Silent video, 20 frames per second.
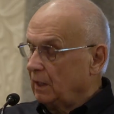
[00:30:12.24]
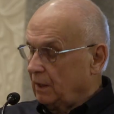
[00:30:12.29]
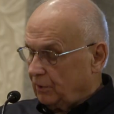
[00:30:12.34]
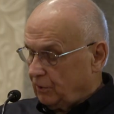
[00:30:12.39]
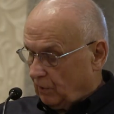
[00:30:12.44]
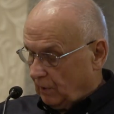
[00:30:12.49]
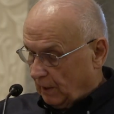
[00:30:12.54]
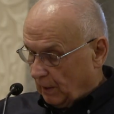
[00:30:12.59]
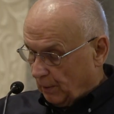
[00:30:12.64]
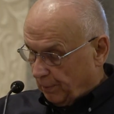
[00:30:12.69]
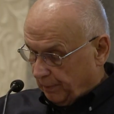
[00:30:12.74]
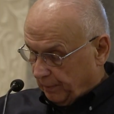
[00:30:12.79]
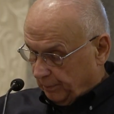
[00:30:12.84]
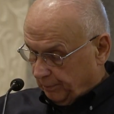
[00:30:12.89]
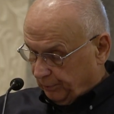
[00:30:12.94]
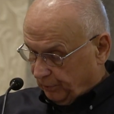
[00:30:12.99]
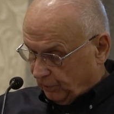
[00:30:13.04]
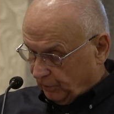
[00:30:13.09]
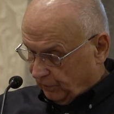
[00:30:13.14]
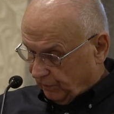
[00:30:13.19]
to help
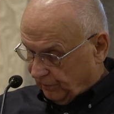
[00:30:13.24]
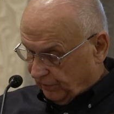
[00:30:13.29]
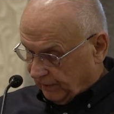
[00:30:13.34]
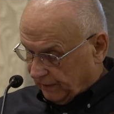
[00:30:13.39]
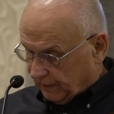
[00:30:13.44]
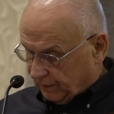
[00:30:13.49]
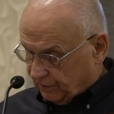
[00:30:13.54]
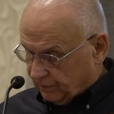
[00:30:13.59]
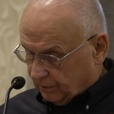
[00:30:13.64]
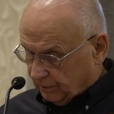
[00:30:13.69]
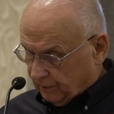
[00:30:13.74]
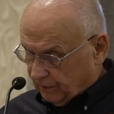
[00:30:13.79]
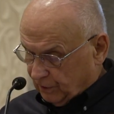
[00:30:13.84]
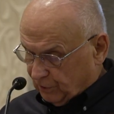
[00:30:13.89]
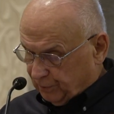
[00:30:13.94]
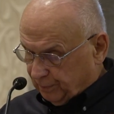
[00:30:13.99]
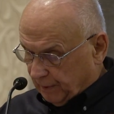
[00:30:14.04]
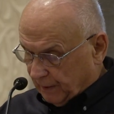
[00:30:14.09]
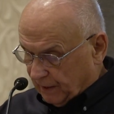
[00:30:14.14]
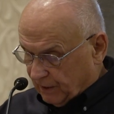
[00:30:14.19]
improve Vinton
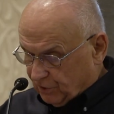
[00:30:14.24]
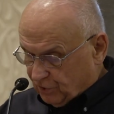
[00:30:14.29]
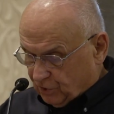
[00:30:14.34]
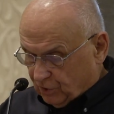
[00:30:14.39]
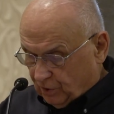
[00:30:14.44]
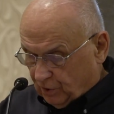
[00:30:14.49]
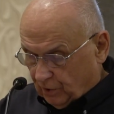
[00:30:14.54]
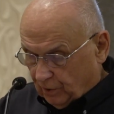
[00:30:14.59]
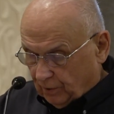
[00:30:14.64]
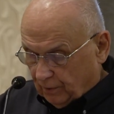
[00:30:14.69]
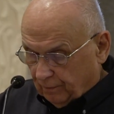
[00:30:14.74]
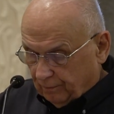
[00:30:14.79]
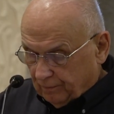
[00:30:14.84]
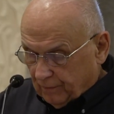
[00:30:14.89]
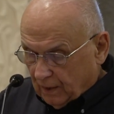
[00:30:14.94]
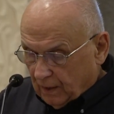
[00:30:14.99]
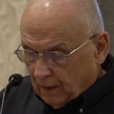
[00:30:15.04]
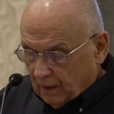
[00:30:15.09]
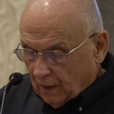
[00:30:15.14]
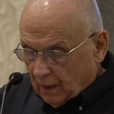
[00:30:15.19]
this past year.
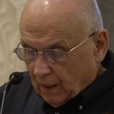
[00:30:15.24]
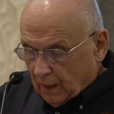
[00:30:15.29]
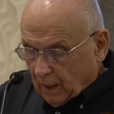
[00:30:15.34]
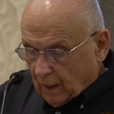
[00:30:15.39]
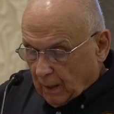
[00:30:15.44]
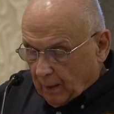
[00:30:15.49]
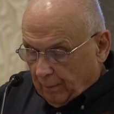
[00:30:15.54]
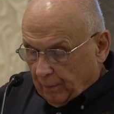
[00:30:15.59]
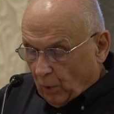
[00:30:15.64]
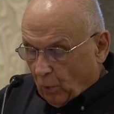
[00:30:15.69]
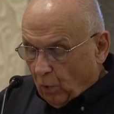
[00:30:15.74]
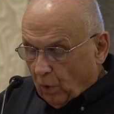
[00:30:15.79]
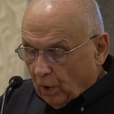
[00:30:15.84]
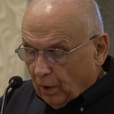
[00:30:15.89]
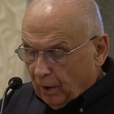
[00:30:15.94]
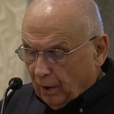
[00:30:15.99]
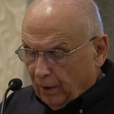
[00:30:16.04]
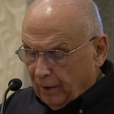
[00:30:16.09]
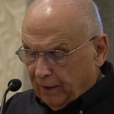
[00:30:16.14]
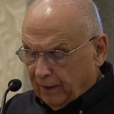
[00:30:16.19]
But one
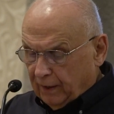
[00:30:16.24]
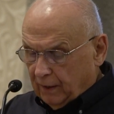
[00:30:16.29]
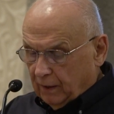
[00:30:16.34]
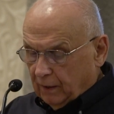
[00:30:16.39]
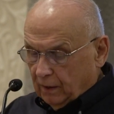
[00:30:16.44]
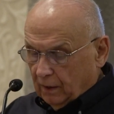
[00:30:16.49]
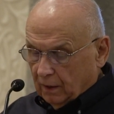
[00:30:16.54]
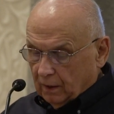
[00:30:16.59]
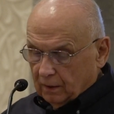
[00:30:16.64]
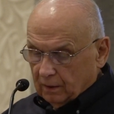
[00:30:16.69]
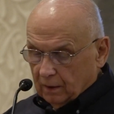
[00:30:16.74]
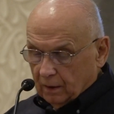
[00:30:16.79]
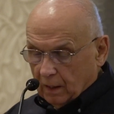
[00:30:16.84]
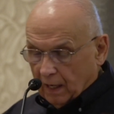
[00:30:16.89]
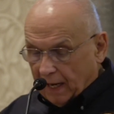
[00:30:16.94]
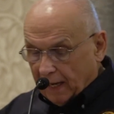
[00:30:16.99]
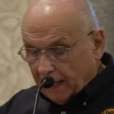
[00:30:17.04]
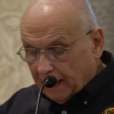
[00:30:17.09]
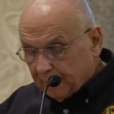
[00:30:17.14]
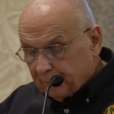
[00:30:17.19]
of the
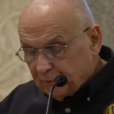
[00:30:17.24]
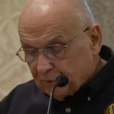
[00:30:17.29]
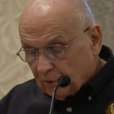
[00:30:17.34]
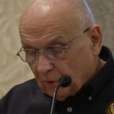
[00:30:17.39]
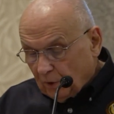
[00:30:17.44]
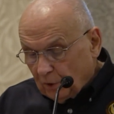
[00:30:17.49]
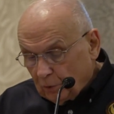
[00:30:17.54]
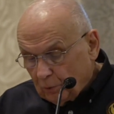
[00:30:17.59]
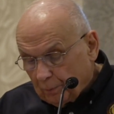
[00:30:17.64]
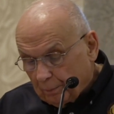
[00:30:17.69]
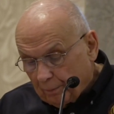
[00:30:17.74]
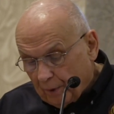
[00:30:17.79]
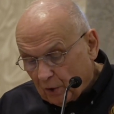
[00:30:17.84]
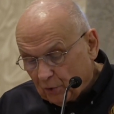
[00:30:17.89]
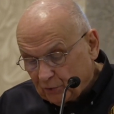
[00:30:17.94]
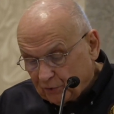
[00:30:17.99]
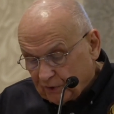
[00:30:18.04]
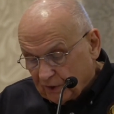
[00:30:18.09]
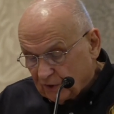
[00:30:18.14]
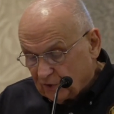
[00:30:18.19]
absolute
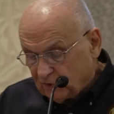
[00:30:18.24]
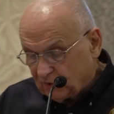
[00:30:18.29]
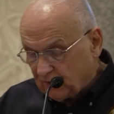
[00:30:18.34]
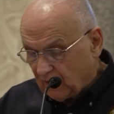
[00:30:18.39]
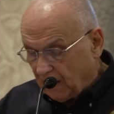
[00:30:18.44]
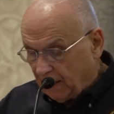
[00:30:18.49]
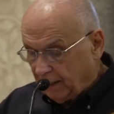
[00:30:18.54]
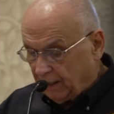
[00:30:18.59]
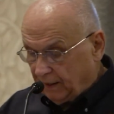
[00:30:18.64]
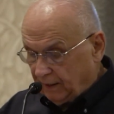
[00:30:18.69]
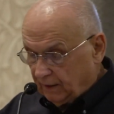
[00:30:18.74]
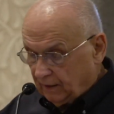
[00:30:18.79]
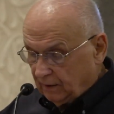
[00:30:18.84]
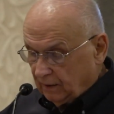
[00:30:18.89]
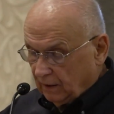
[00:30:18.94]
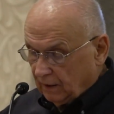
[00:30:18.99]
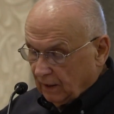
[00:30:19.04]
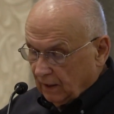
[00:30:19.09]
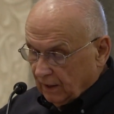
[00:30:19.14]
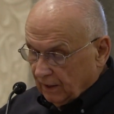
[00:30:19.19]
most exciting
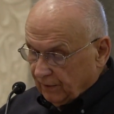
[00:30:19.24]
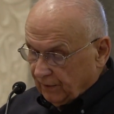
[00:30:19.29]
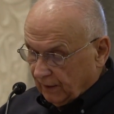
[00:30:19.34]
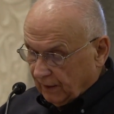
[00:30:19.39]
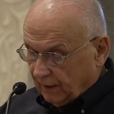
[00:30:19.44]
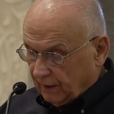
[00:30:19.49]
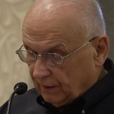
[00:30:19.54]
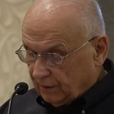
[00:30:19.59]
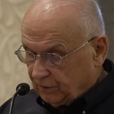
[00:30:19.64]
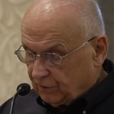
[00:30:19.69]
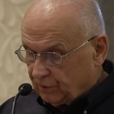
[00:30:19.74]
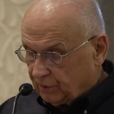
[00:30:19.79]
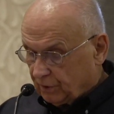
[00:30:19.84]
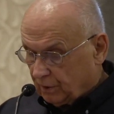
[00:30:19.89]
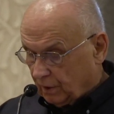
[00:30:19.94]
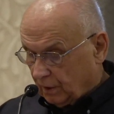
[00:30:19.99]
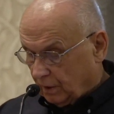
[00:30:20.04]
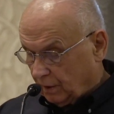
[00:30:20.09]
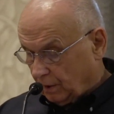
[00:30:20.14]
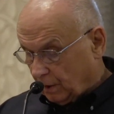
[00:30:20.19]
things
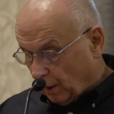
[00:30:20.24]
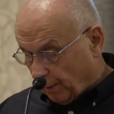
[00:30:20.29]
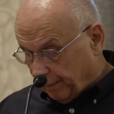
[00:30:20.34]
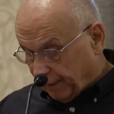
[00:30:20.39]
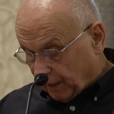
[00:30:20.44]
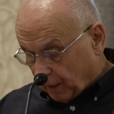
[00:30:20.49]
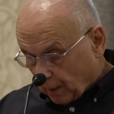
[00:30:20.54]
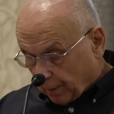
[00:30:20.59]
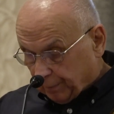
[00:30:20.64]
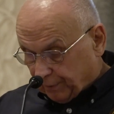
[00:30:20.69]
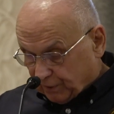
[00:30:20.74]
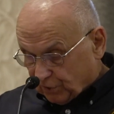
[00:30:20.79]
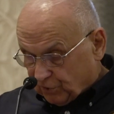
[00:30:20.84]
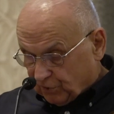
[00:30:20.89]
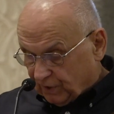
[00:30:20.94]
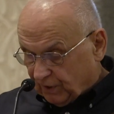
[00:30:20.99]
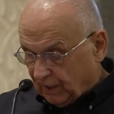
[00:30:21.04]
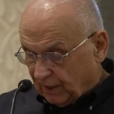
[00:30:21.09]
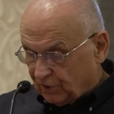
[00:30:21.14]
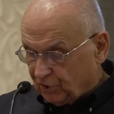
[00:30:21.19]
coming up
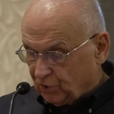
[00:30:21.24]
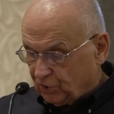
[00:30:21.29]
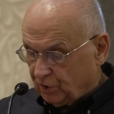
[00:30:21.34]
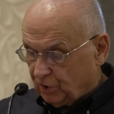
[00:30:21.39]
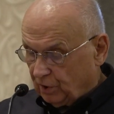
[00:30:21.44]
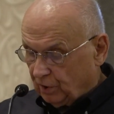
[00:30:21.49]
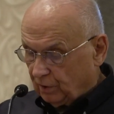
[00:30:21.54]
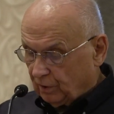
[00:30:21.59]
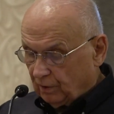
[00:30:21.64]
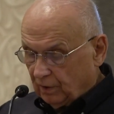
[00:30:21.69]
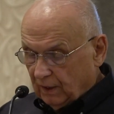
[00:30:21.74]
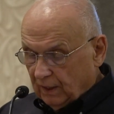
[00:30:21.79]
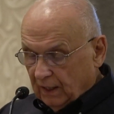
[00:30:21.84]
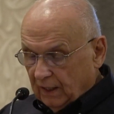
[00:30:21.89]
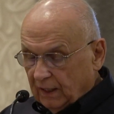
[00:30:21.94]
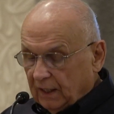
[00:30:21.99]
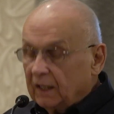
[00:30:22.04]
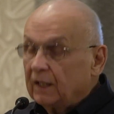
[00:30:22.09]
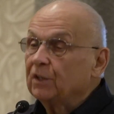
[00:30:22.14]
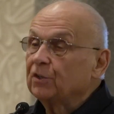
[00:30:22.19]
this next year
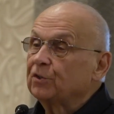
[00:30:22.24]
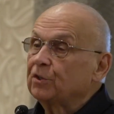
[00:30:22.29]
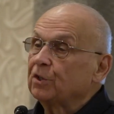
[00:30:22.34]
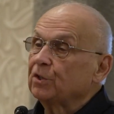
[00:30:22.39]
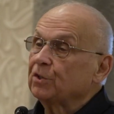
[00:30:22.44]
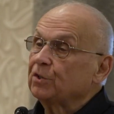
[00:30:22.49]
is the